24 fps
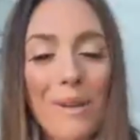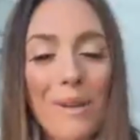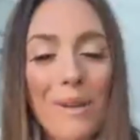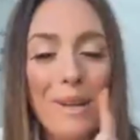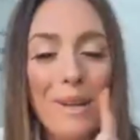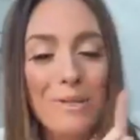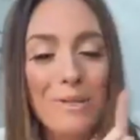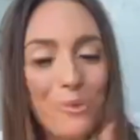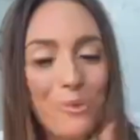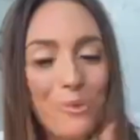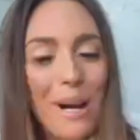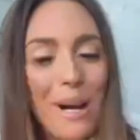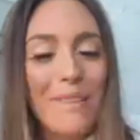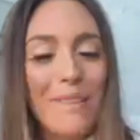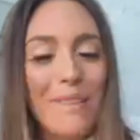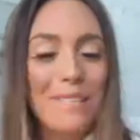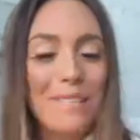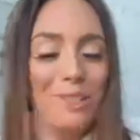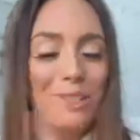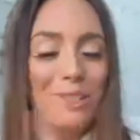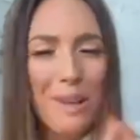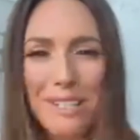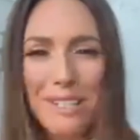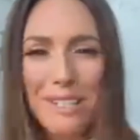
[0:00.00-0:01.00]
as well
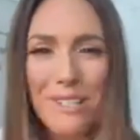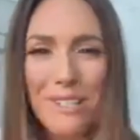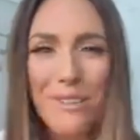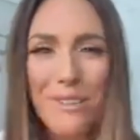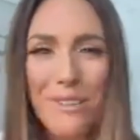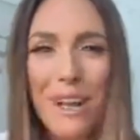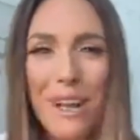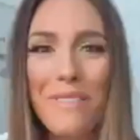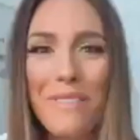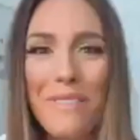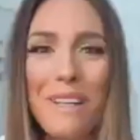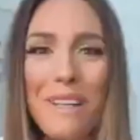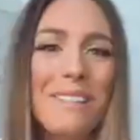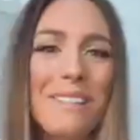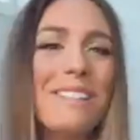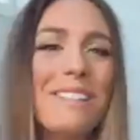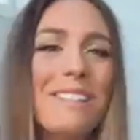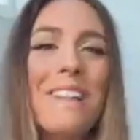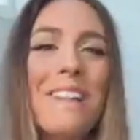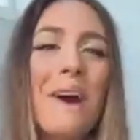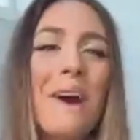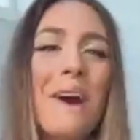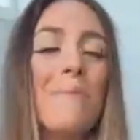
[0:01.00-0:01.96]
as crazy cravings,